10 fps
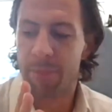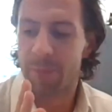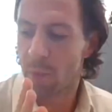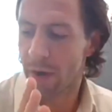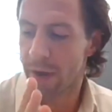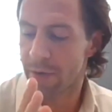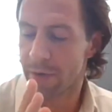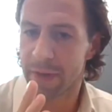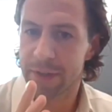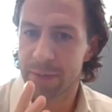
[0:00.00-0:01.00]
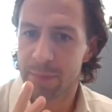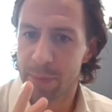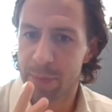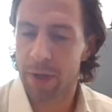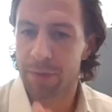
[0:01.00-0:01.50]
where you're investing
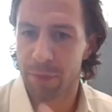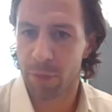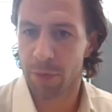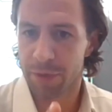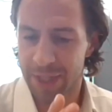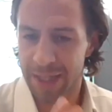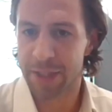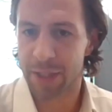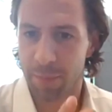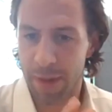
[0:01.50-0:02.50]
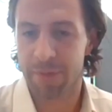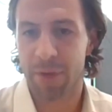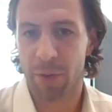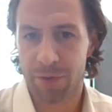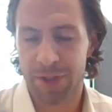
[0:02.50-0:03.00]
purely for the strategic
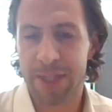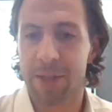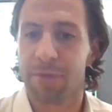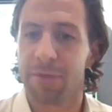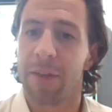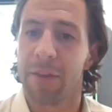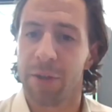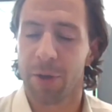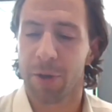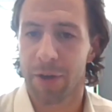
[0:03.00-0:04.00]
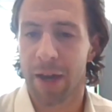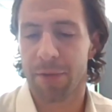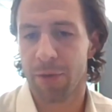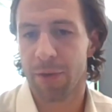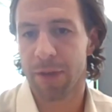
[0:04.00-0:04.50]
benefit, the strategic value that you can create
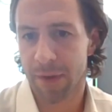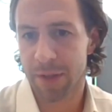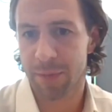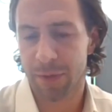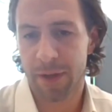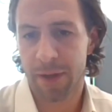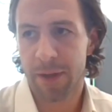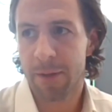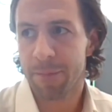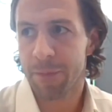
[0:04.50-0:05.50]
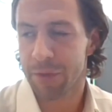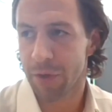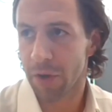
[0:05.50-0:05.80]
through the investment. So,